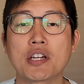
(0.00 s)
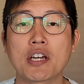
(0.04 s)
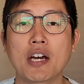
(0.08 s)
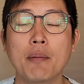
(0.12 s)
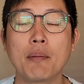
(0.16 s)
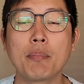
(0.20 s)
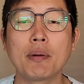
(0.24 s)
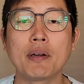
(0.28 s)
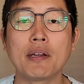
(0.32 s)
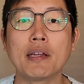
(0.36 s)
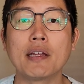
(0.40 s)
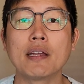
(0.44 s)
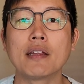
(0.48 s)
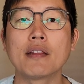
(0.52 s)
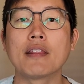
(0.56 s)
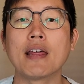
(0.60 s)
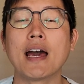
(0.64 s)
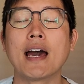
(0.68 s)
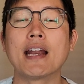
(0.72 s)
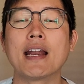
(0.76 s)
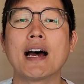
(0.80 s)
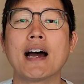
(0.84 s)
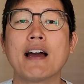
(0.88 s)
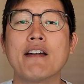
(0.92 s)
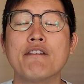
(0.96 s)
company
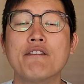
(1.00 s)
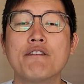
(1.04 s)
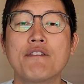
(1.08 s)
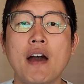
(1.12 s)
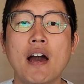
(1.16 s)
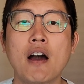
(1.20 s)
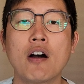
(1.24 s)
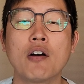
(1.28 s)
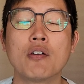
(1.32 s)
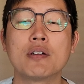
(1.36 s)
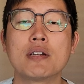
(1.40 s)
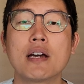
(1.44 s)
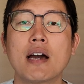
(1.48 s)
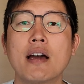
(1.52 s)
that I found.